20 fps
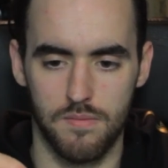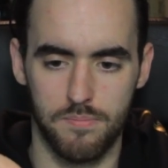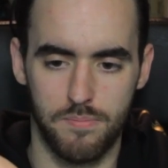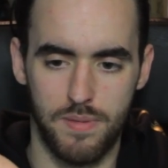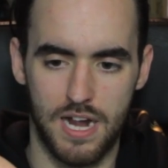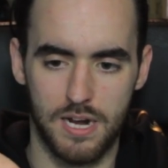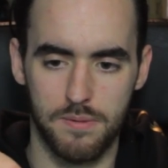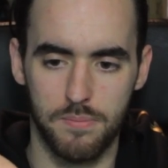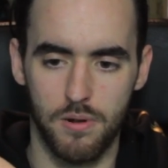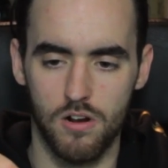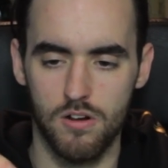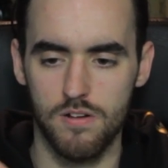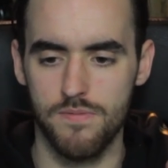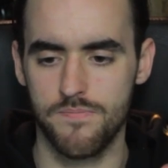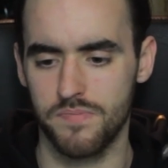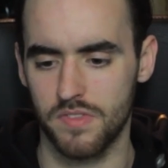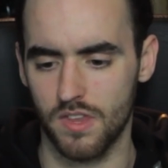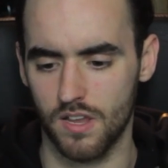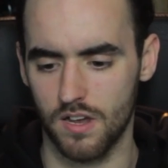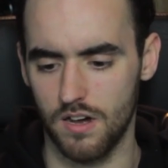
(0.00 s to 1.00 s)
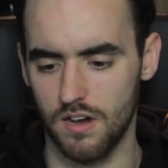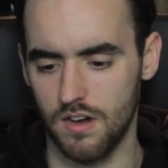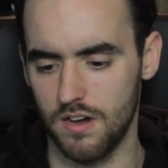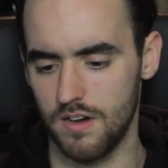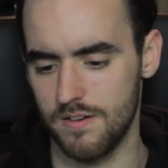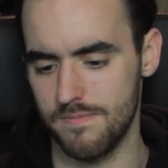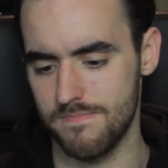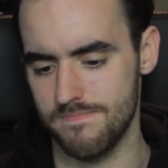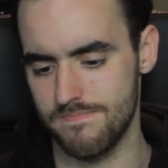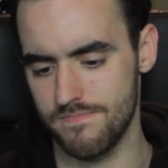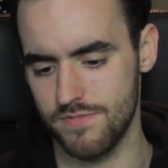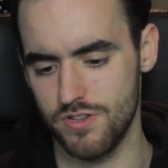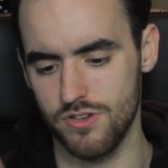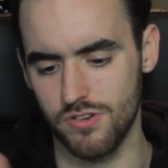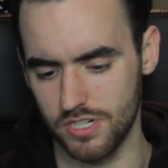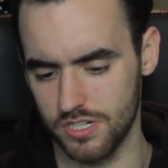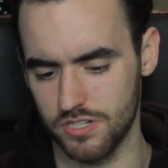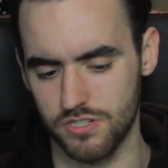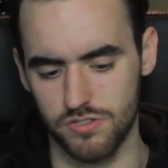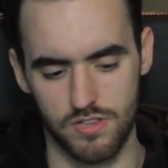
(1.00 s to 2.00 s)
back part, you
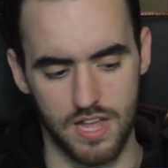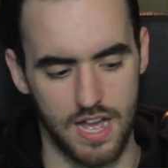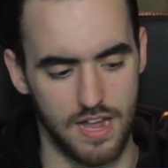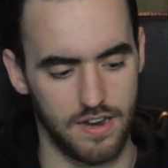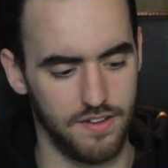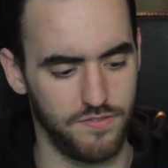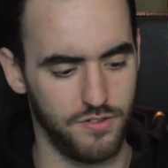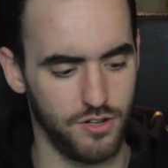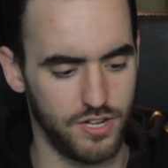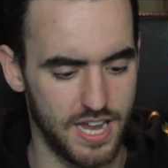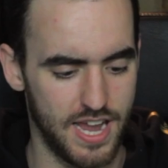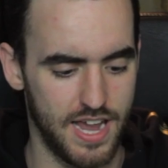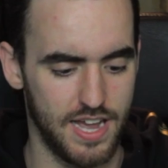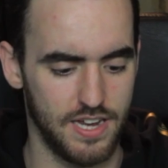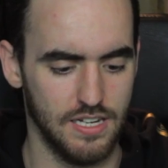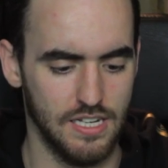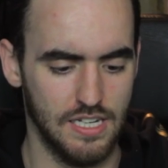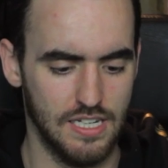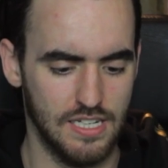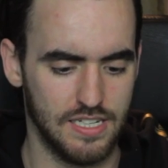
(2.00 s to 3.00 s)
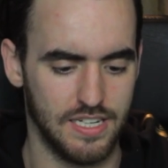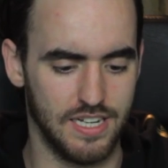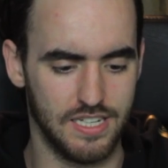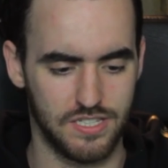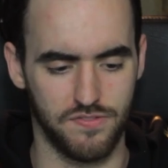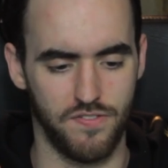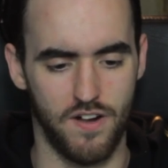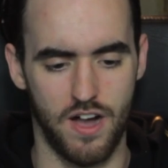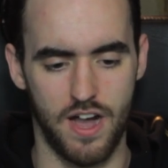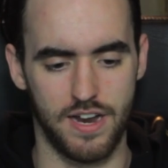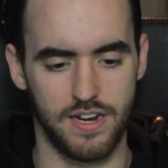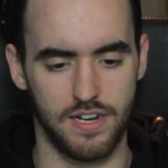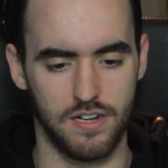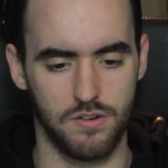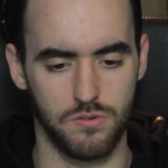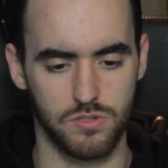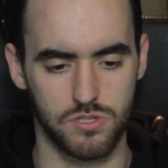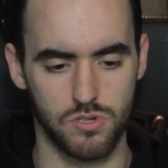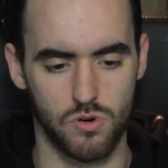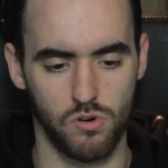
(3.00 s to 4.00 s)
can just do that. If you can't, it's fine. It
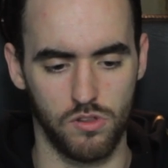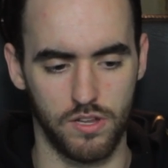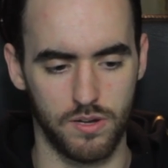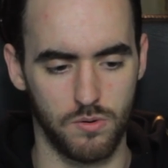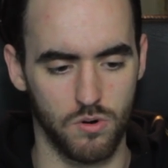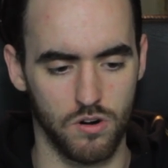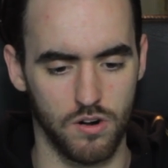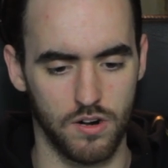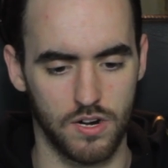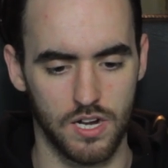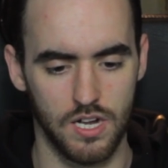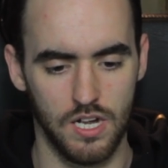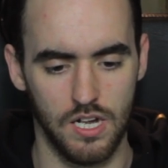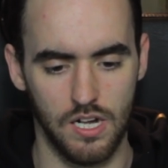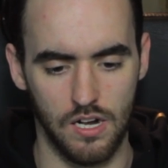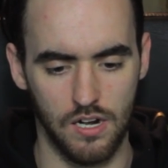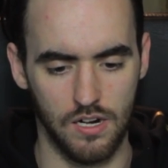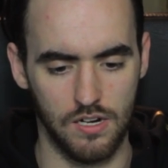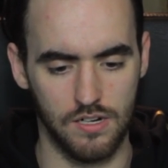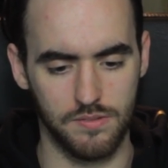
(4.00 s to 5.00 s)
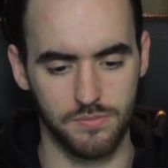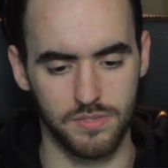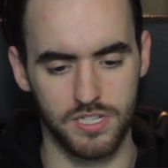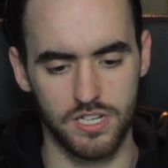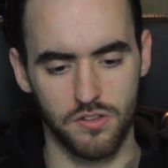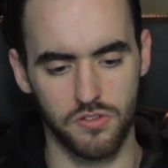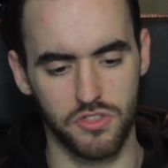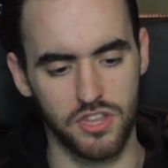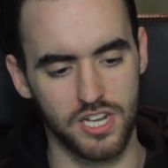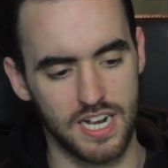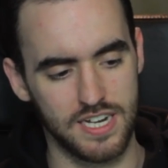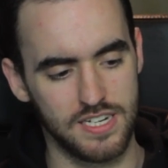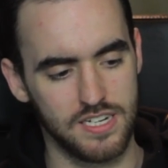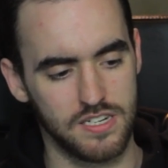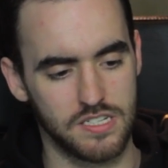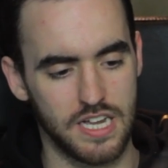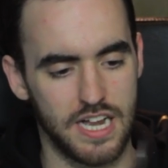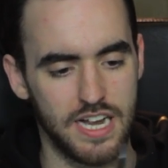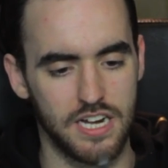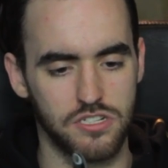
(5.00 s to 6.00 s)
will totally work. The other thing I did
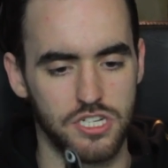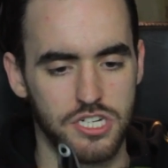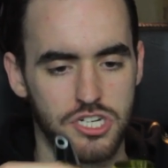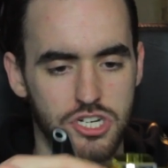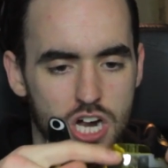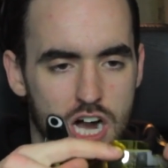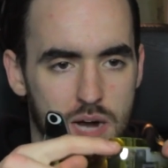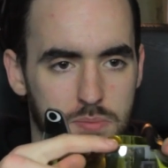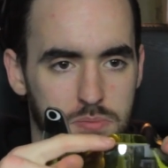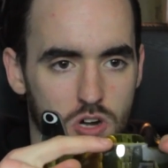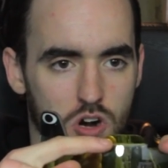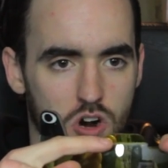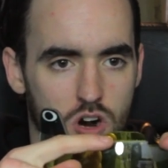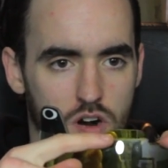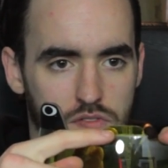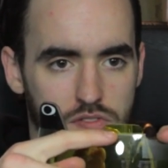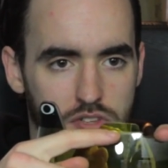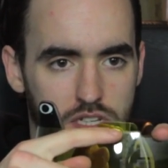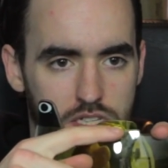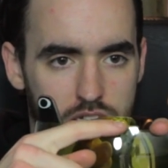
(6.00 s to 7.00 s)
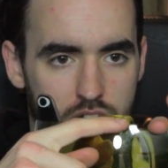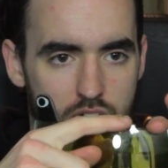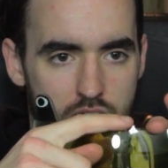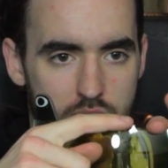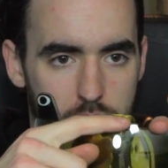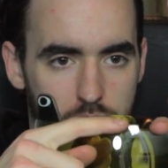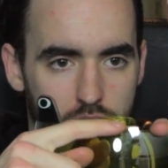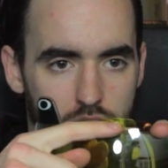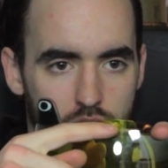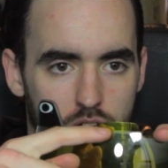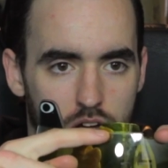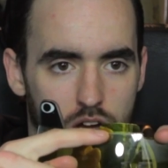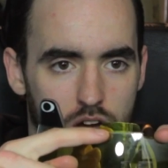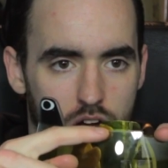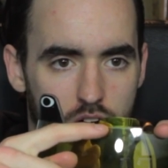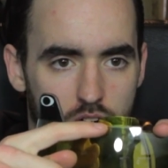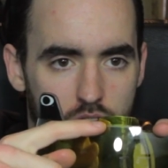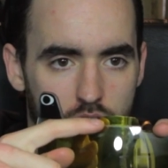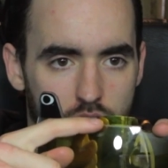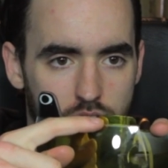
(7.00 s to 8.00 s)
is I actually chopped off the top
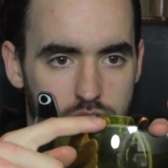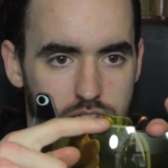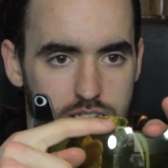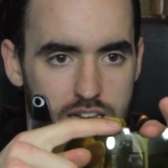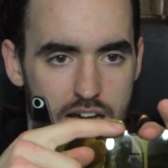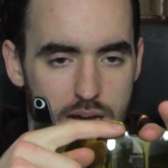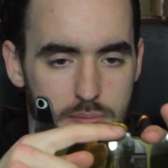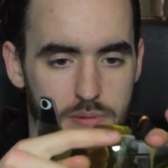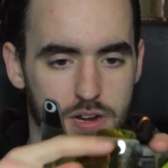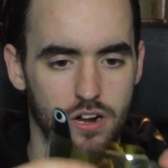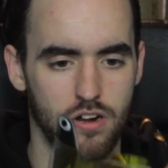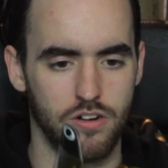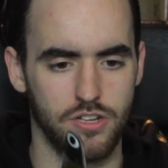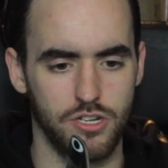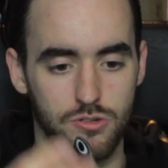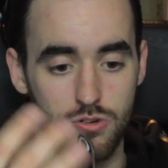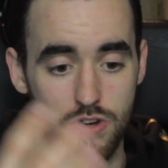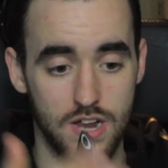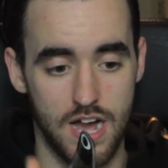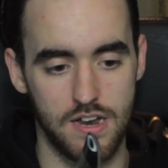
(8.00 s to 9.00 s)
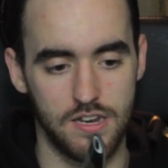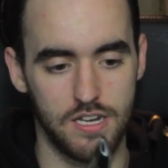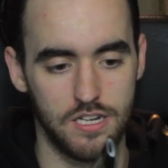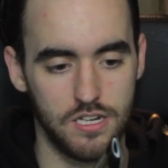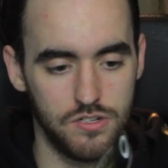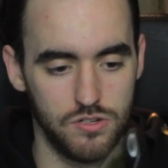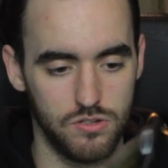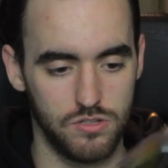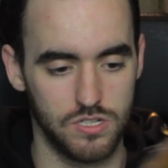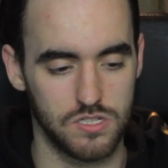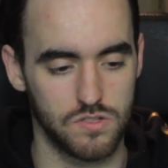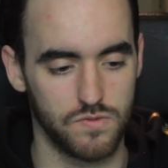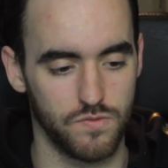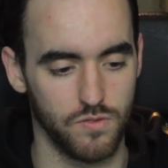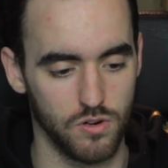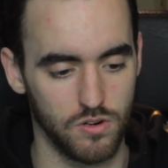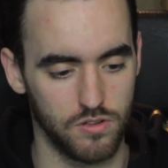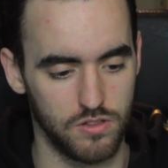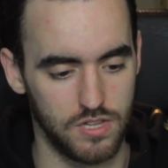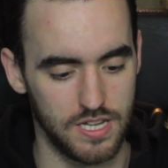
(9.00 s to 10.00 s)
tab here. You do not need to do this
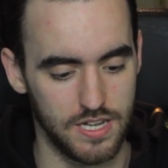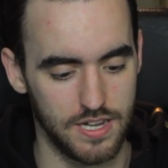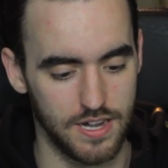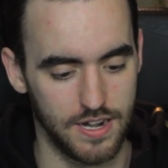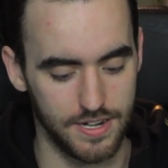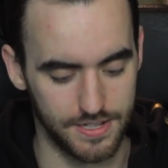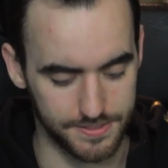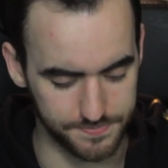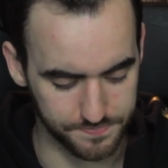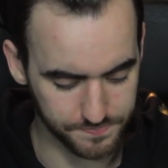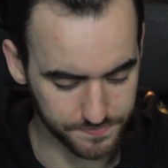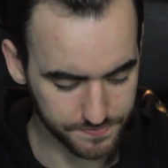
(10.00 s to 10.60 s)
for the